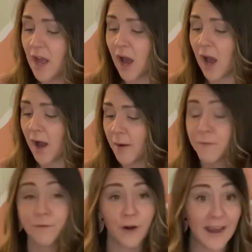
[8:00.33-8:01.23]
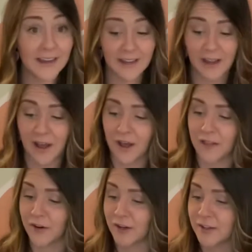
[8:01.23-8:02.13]
um, frightening
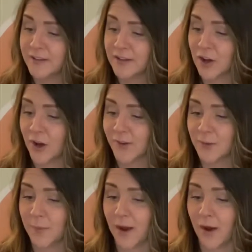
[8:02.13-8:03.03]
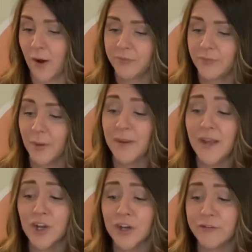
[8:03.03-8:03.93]
others. It talks about
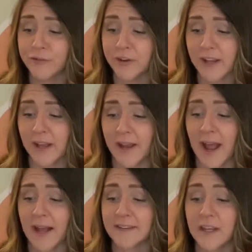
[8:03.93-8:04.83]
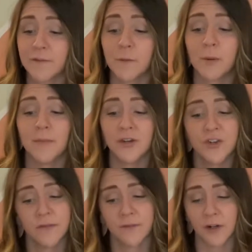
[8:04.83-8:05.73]
being a good friend, asking for
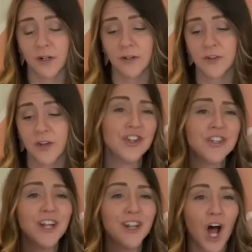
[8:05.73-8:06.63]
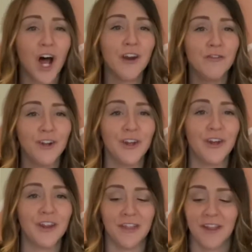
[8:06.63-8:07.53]
permission first. Just a lot of really
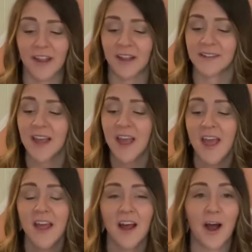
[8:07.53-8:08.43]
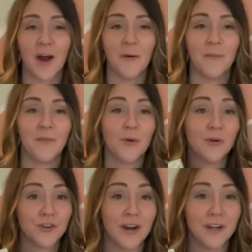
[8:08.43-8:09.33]
good things um, that
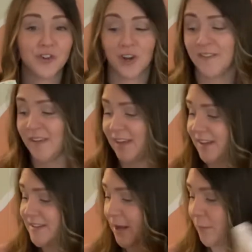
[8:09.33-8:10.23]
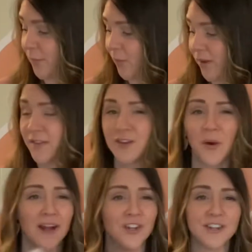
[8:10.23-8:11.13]
we're trying to train the kids up with. So
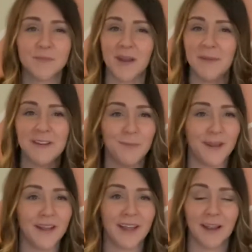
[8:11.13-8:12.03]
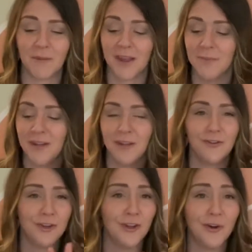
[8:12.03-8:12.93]
I just maybe spend like maybe
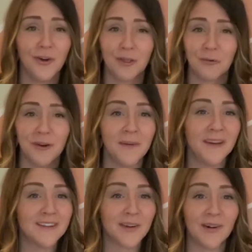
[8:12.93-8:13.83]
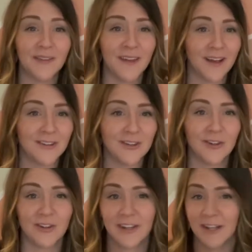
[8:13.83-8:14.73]
two to three minutes on this,
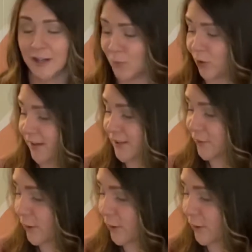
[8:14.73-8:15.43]
usually in the mornings for